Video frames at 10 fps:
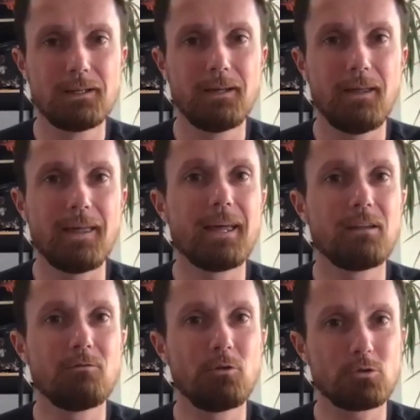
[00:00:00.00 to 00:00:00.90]

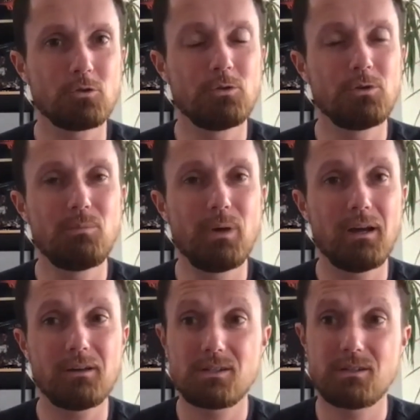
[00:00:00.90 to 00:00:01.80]
and virtual goodie
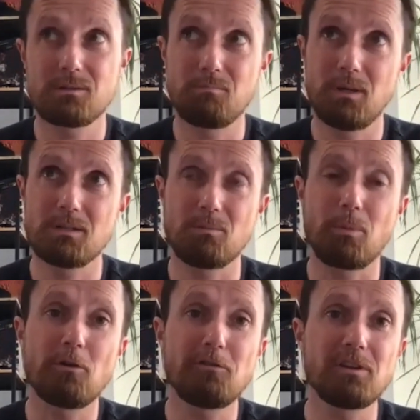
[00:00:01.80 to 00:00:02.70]
bags is a
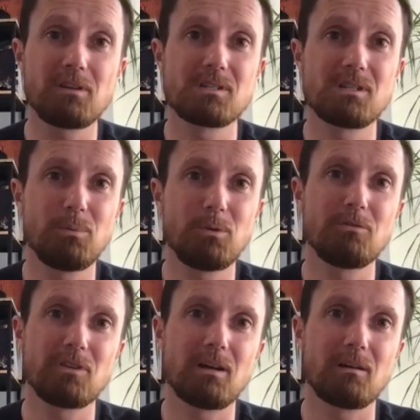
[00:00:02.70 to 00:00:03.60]
perfect example of that.